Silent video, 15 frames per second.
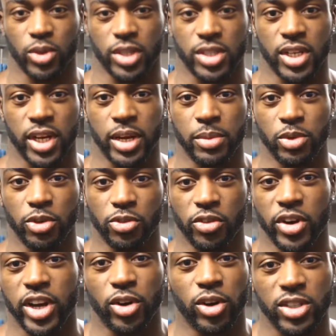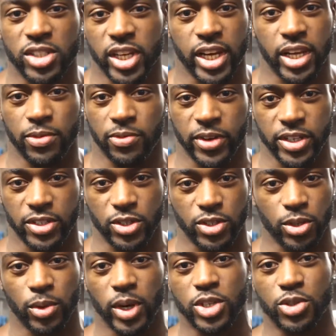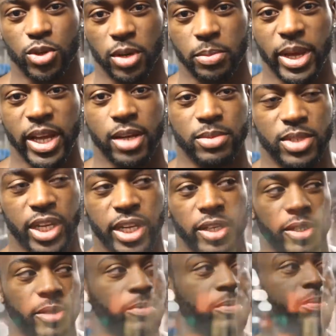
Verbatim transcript: all the time, you've already got tight hip flexors, so why do you want to make them tighter?